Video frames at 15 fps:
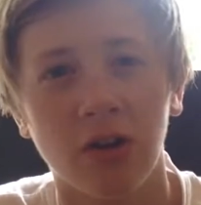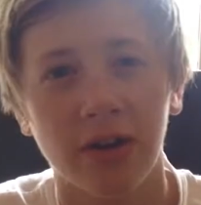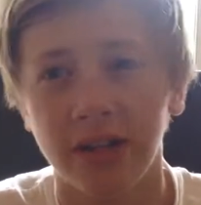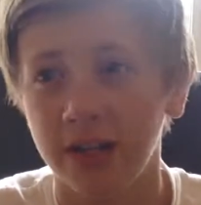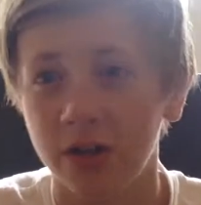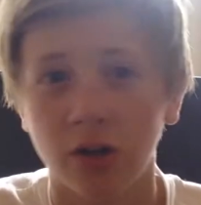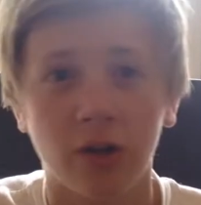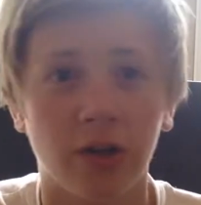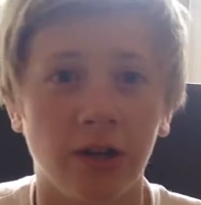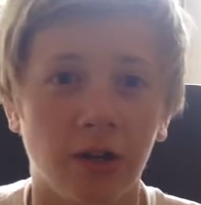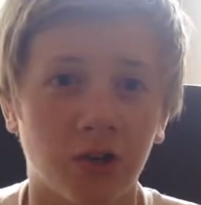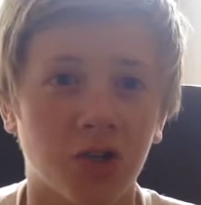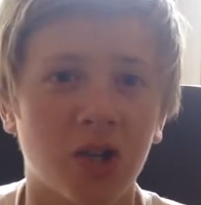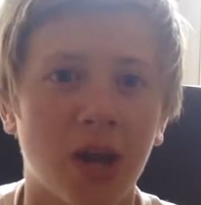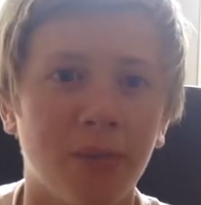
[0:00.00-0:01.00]
He done a
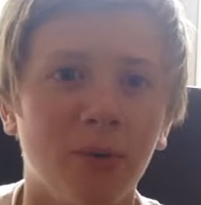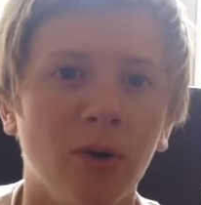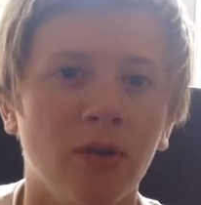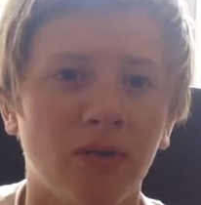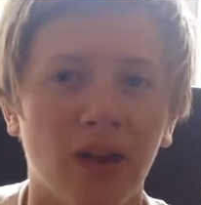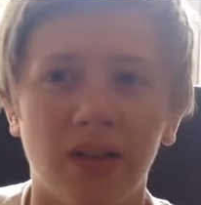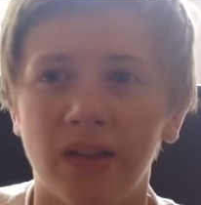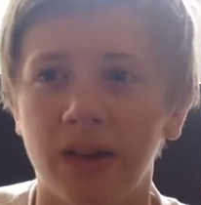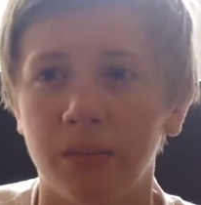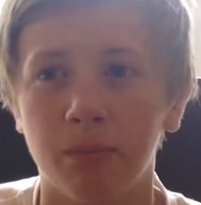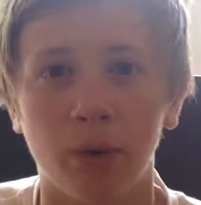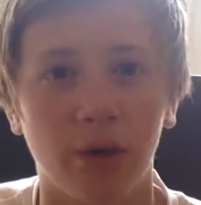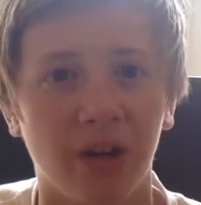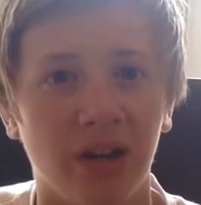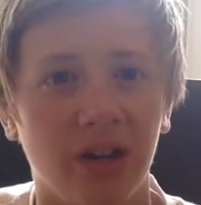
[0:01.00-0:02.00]
little step over and then
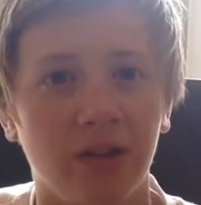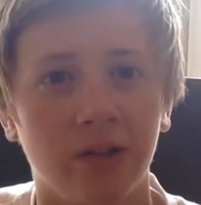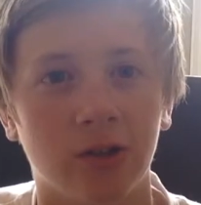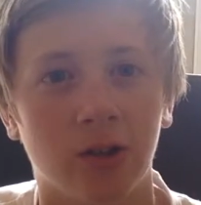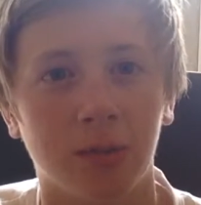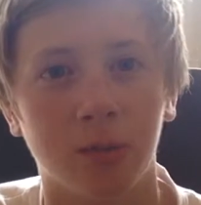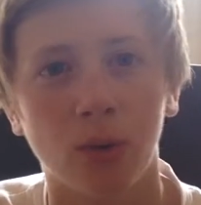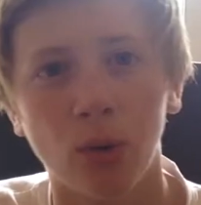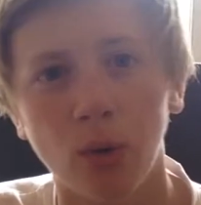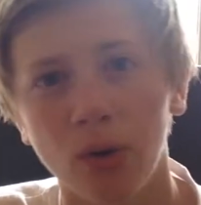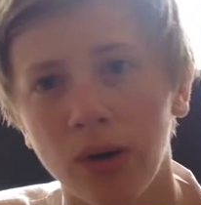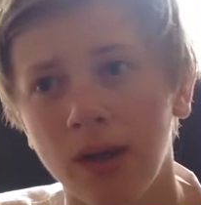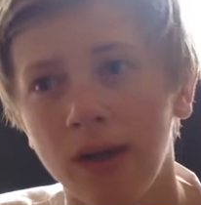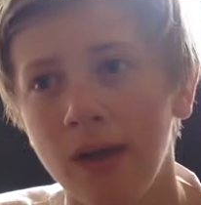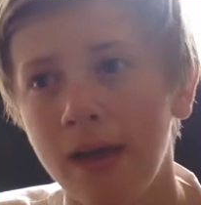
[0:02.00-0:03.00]
put it in the top
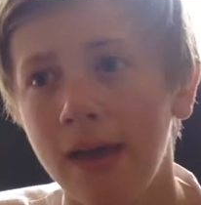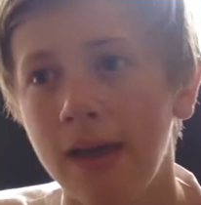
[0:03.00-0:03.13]
corner.